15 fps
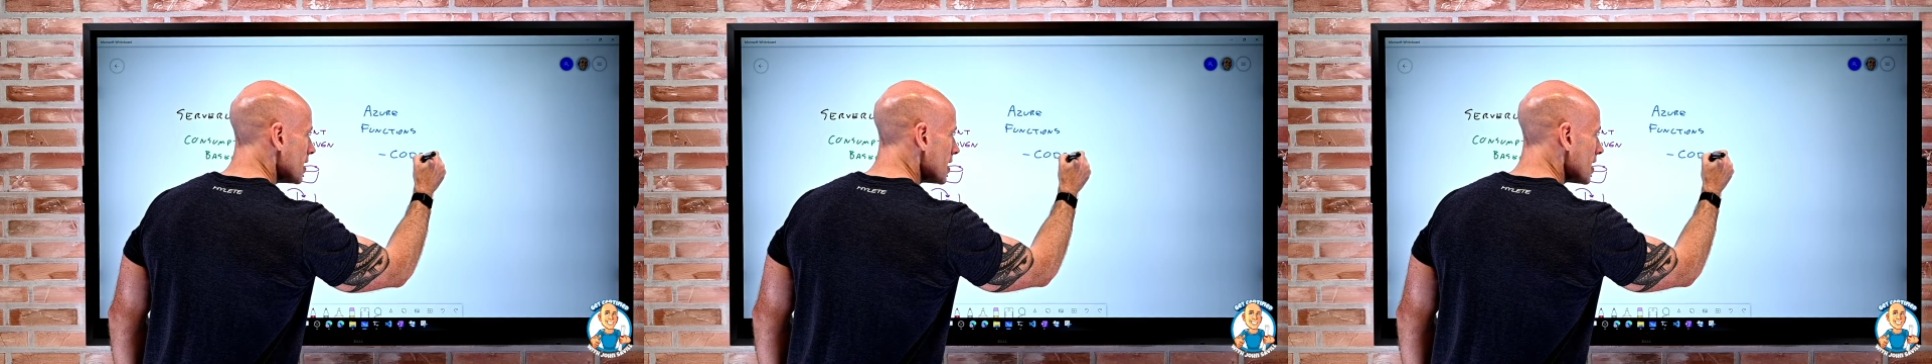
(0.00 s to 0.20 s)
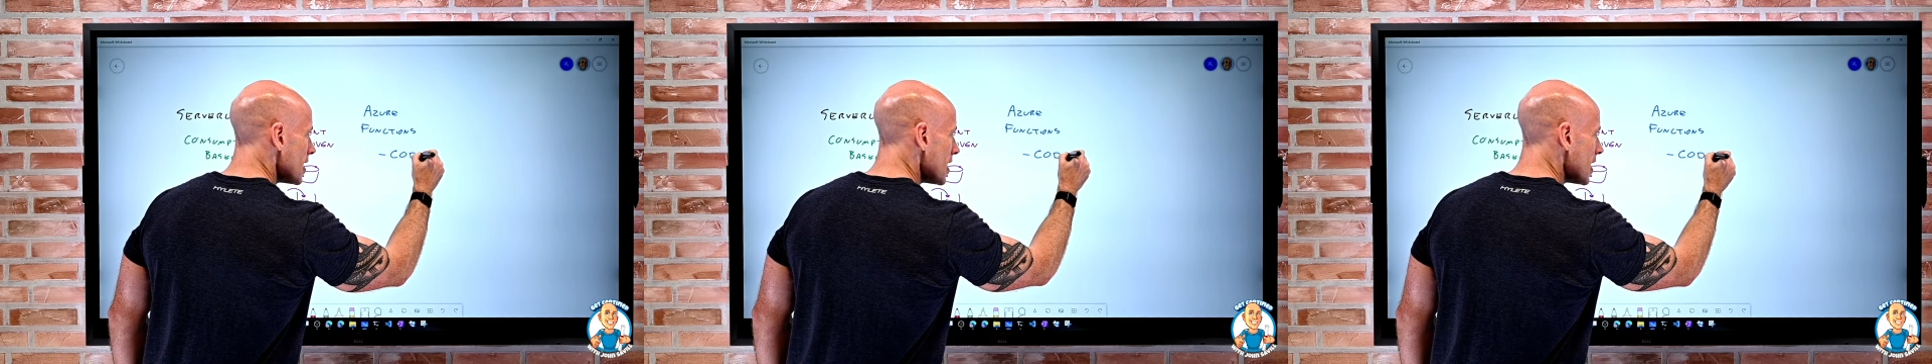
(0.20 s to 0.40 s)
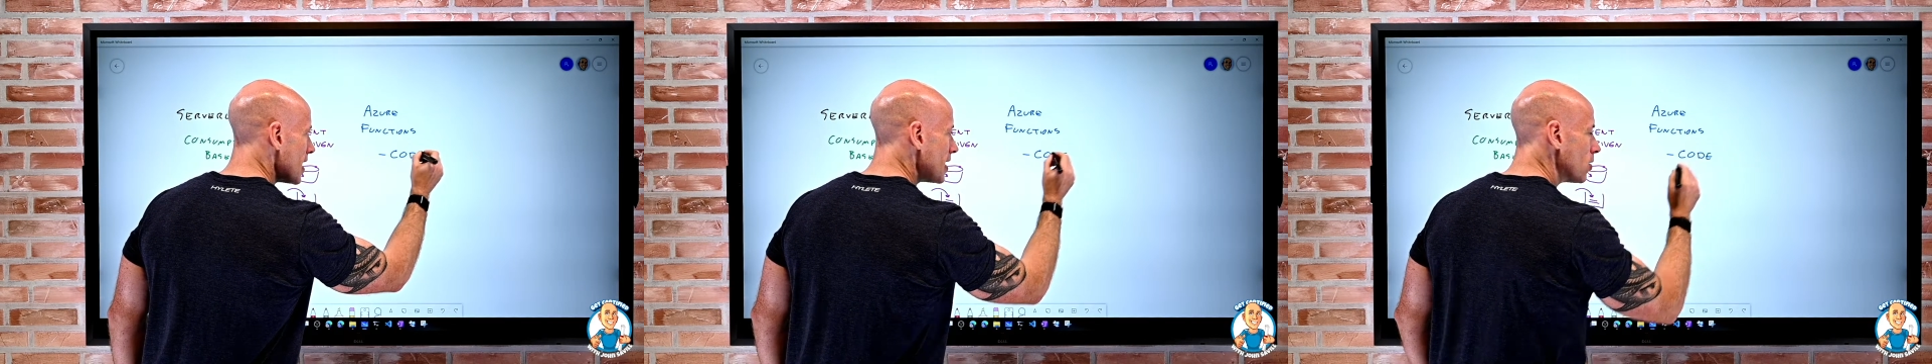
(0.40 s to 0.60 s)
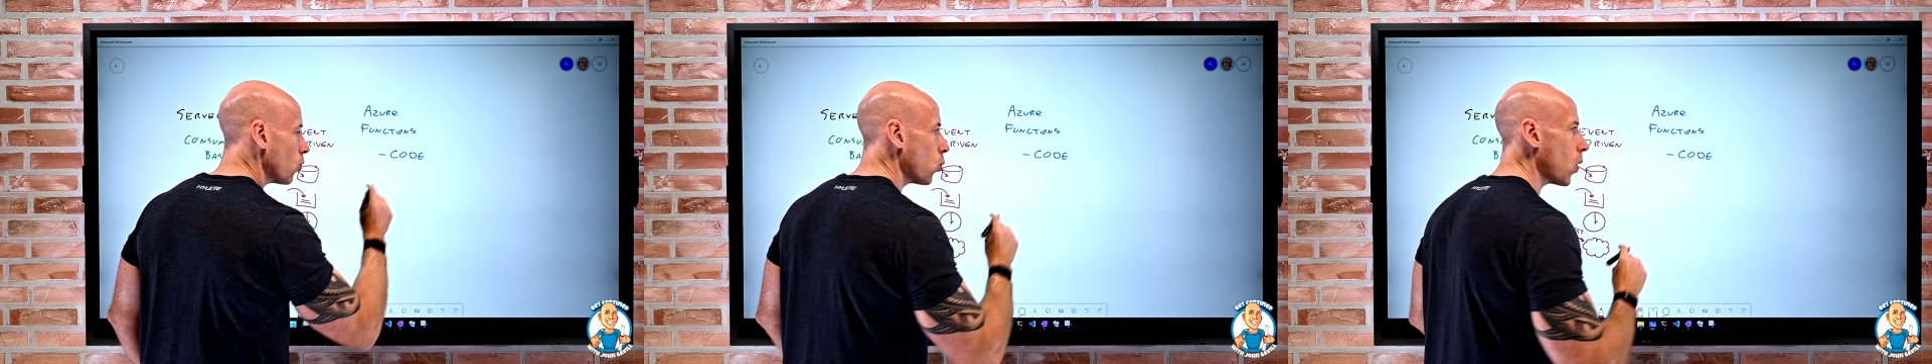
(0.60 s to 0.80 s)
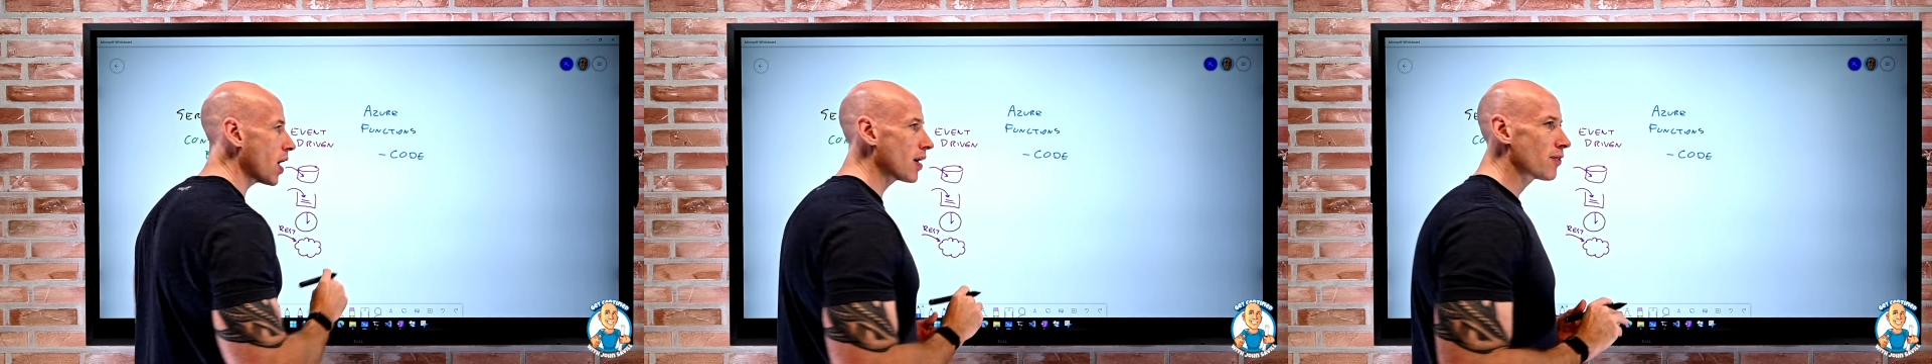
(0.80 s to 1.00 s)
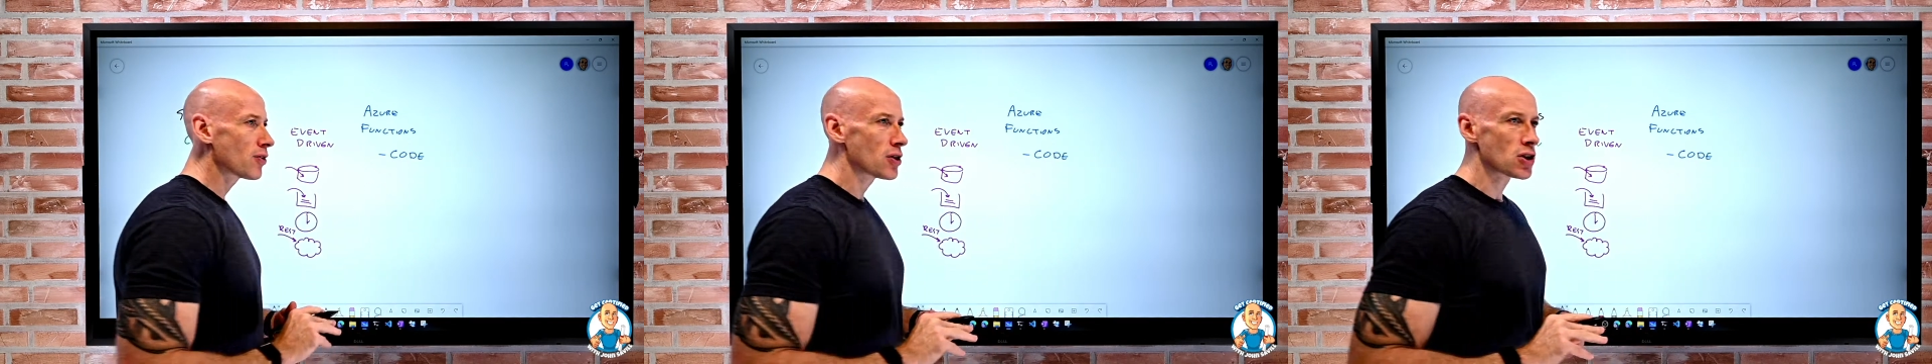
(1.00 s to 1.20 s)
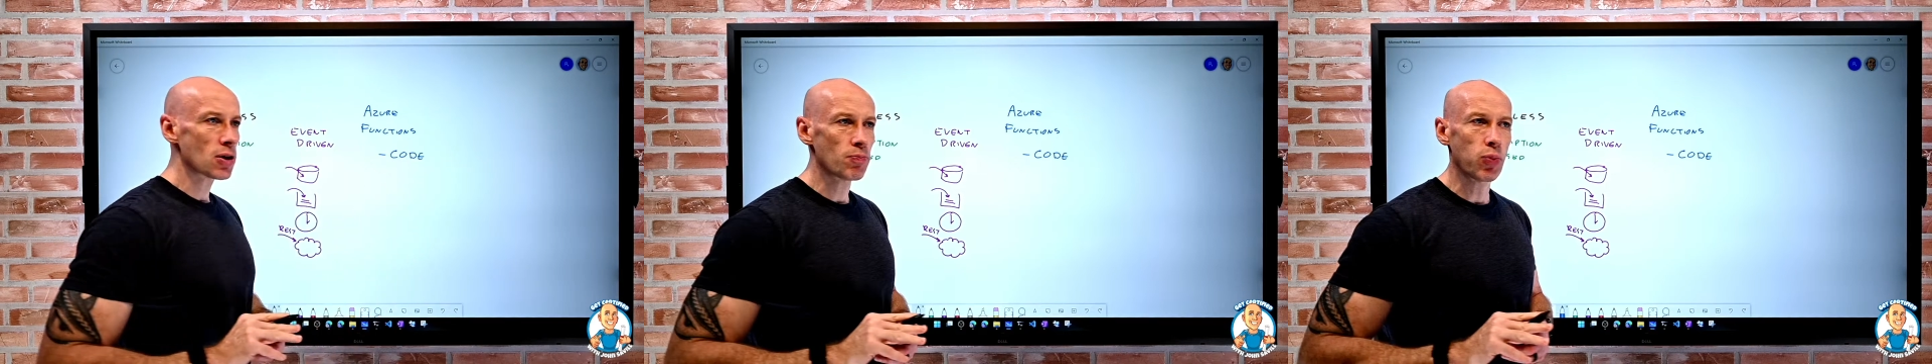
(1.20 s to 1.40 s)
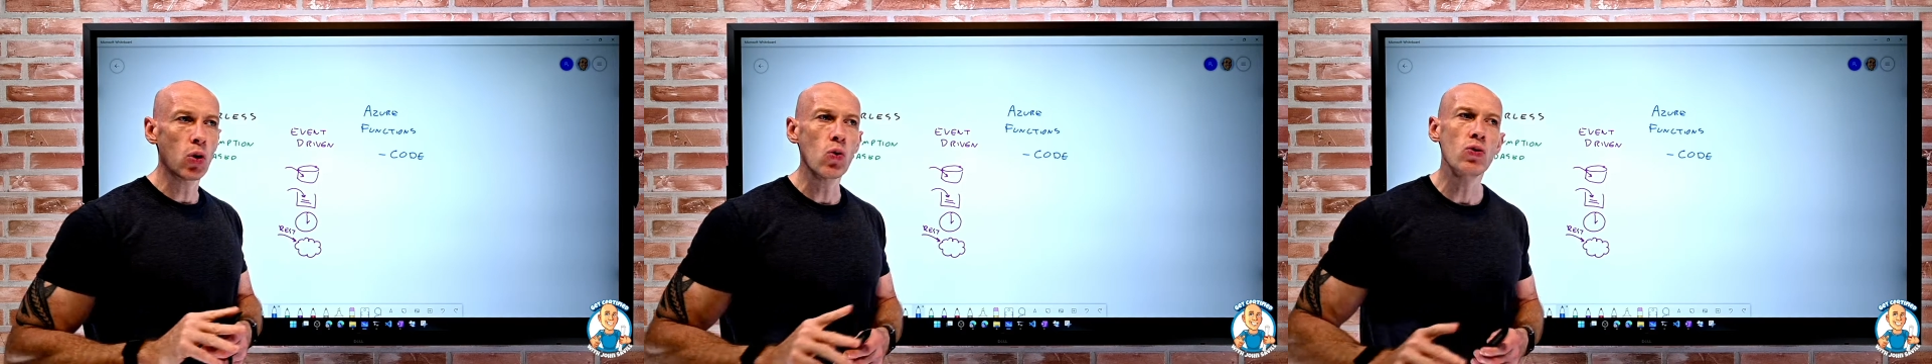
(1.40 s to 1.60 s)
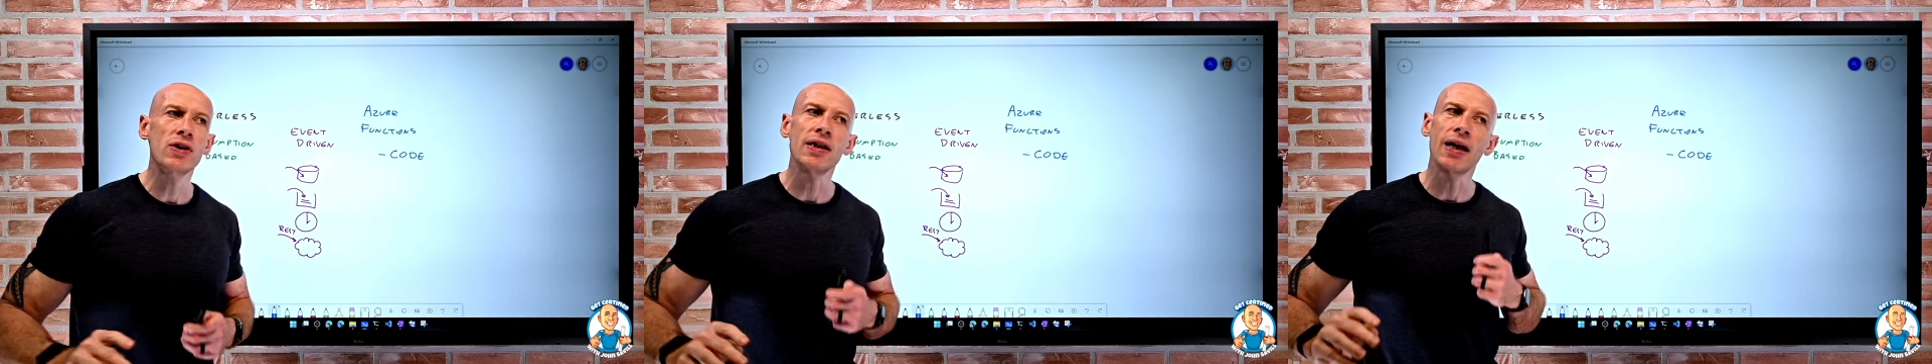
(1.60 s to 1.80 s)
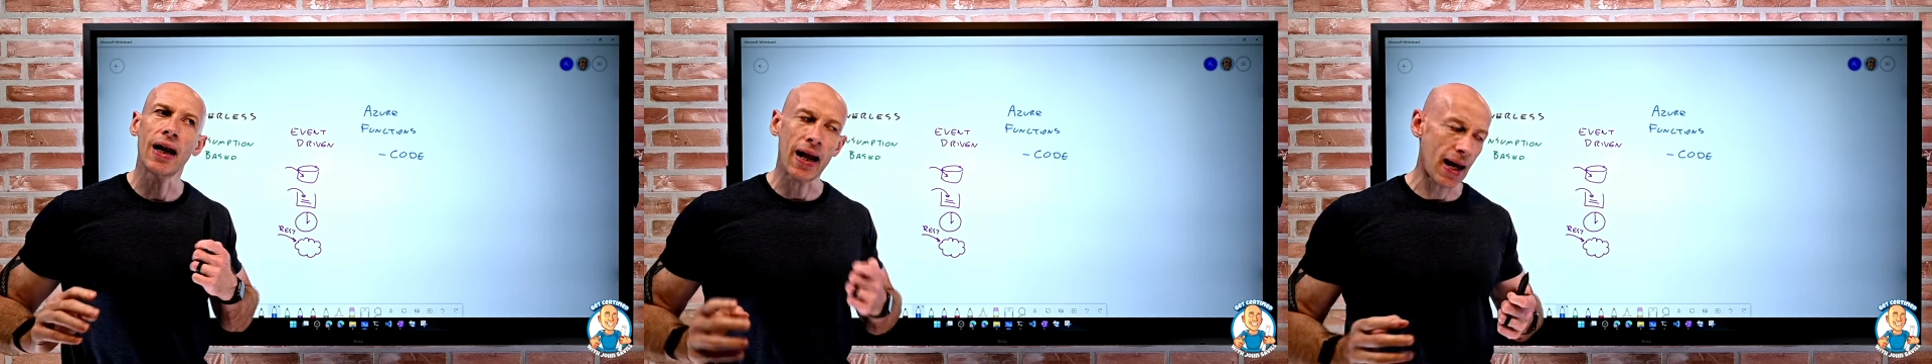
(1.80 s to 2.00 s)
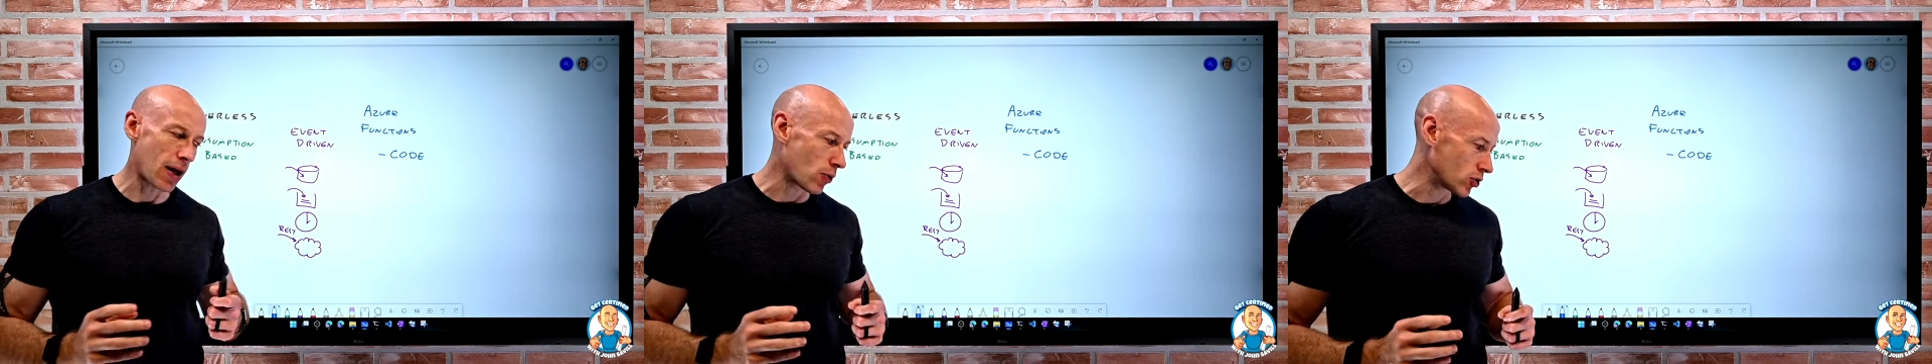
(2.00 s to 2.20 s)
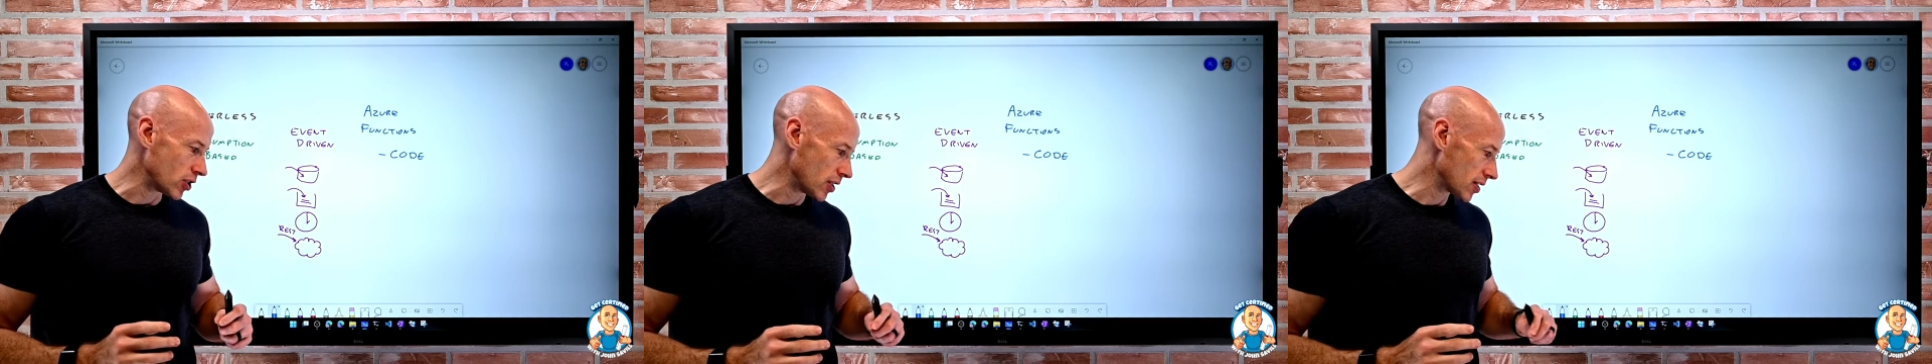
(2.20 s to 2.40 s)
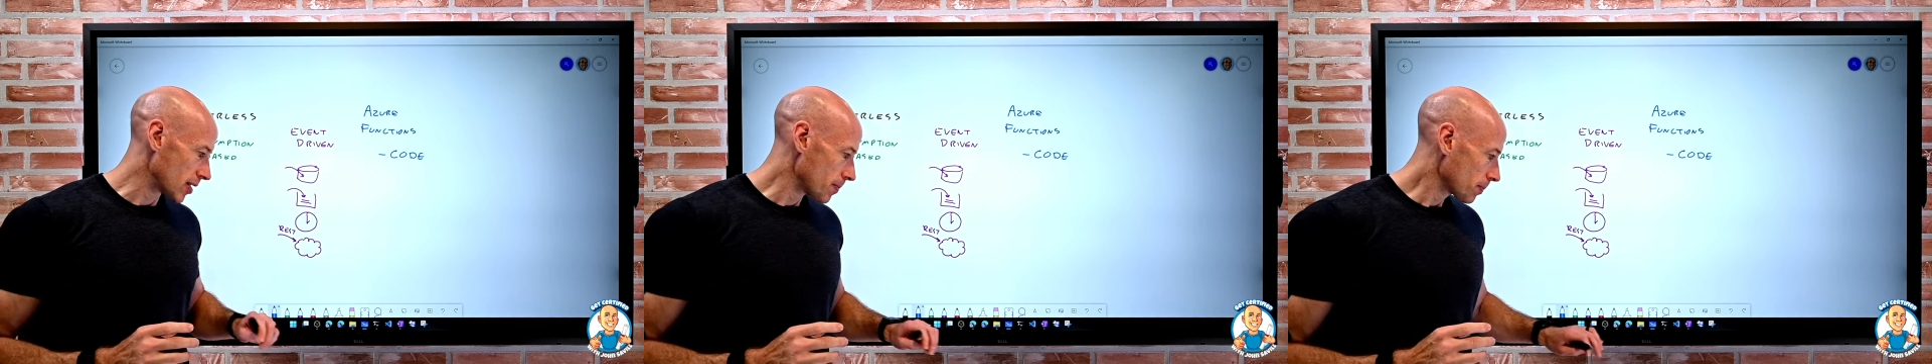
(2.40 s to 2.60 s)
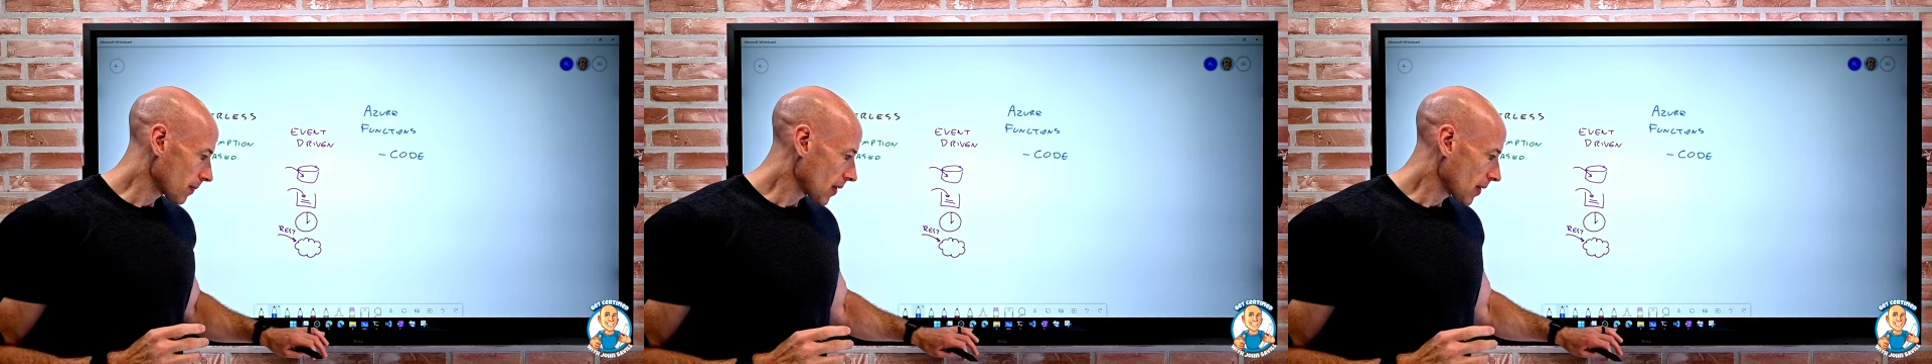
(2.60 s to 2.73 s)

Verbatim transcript: in one of the supported languages.